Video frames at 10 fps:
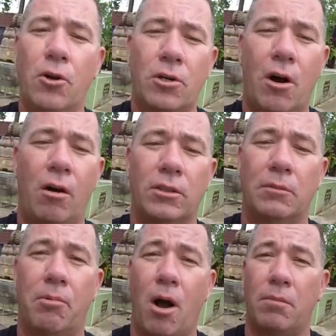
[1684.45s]
you're causing
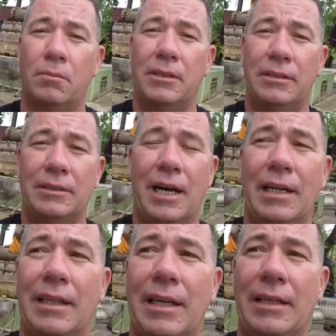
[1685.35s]
problems in
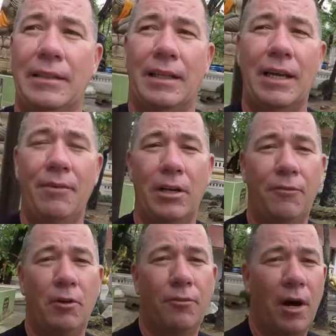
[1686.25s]
Thailand, even if
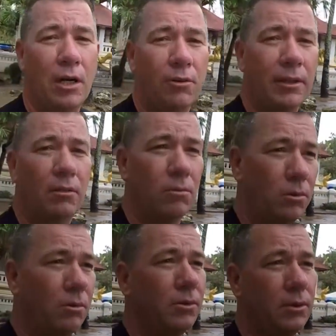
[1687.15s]
you're following the
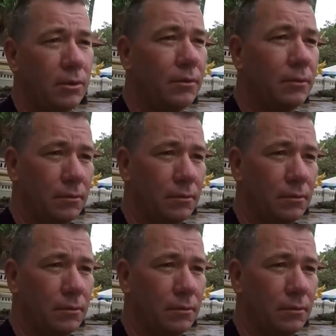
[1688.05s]
rules,